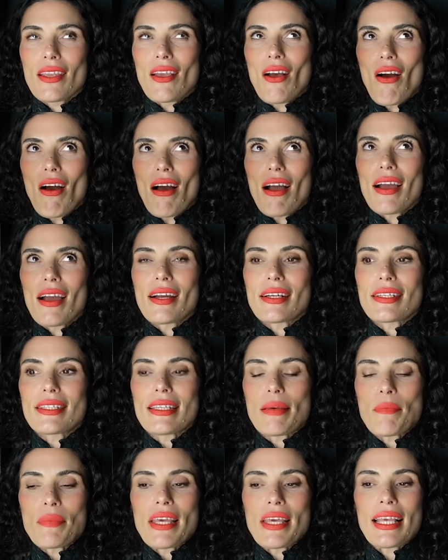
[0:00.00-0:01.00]
are
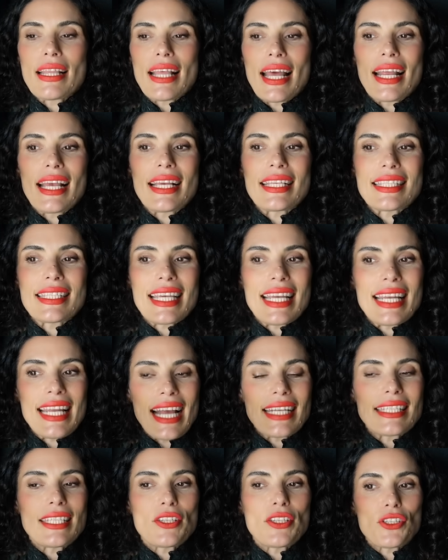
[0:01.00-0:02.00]
something that is
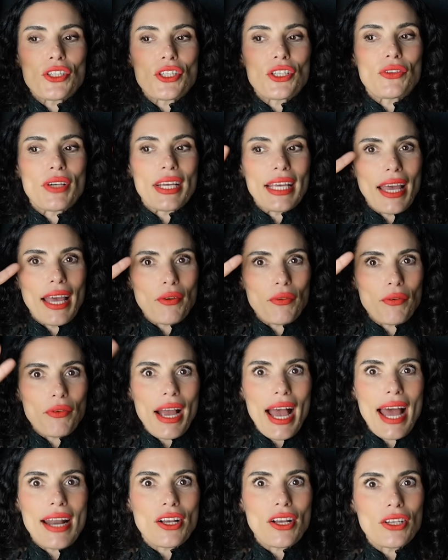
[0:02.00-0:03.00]
connected to, again,
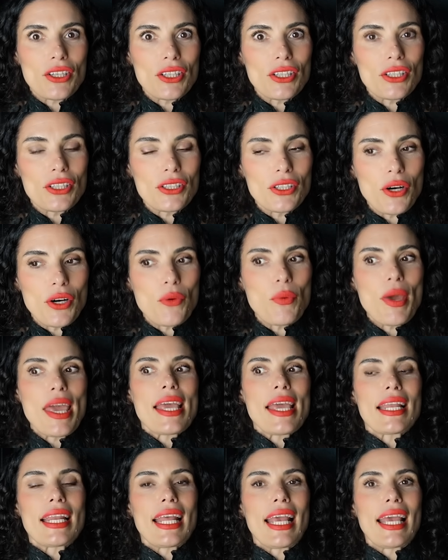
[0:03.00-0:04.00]
radical
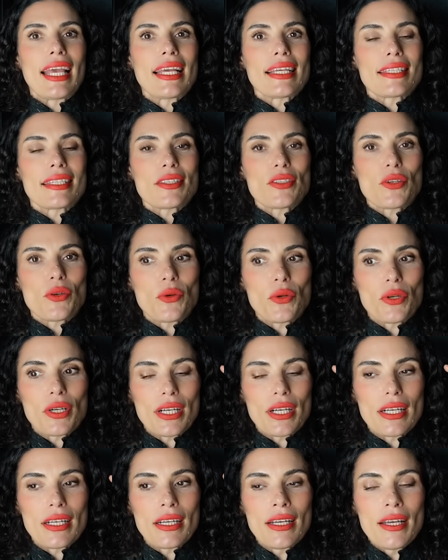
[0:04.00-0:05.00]
awakenings
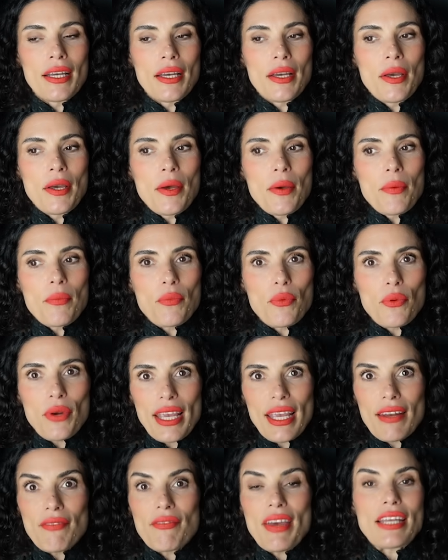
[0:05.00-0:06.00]
or
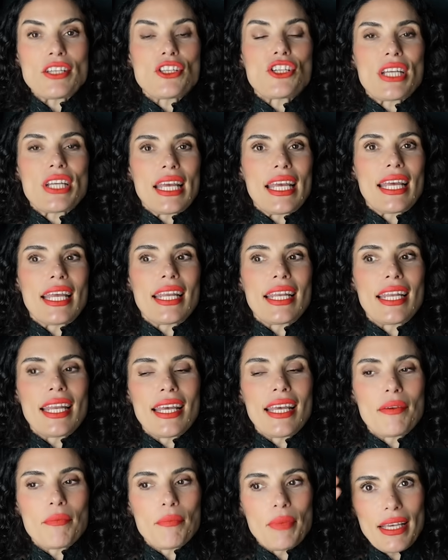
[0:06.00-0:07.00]
reinvention
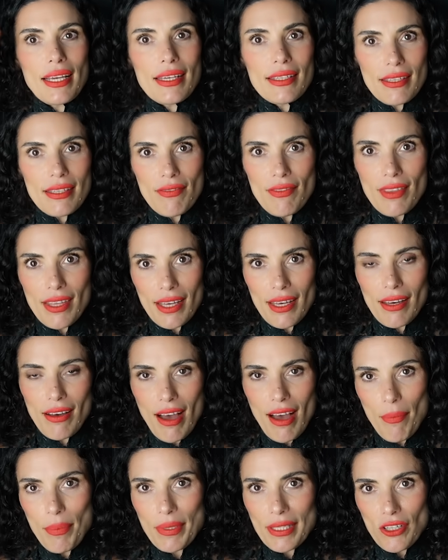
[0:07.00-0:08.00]
because of the
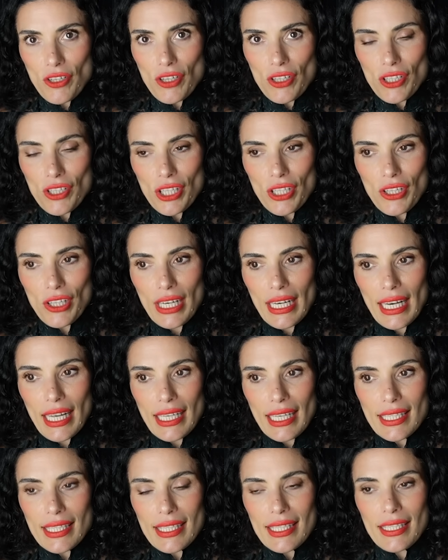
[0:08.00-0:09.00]
opposition to
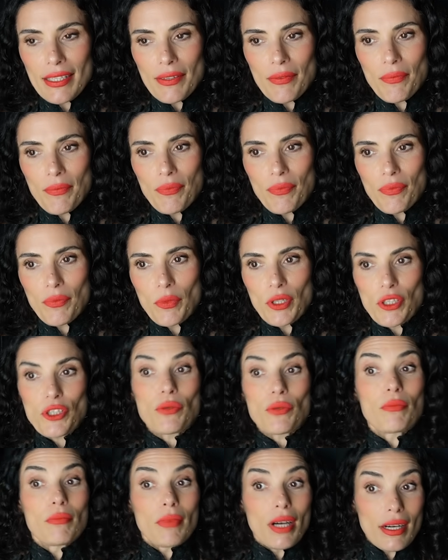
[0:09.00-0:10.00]
Uranus, which
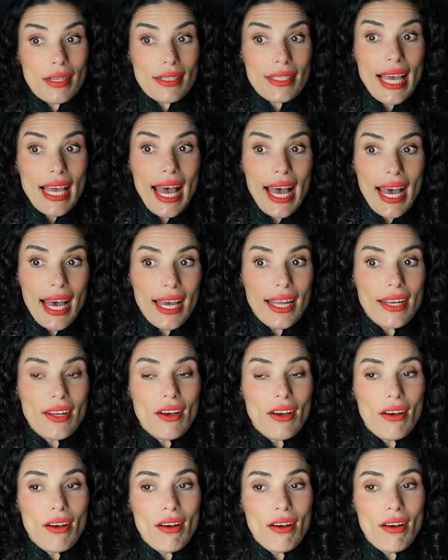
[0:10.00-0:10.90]
Mars had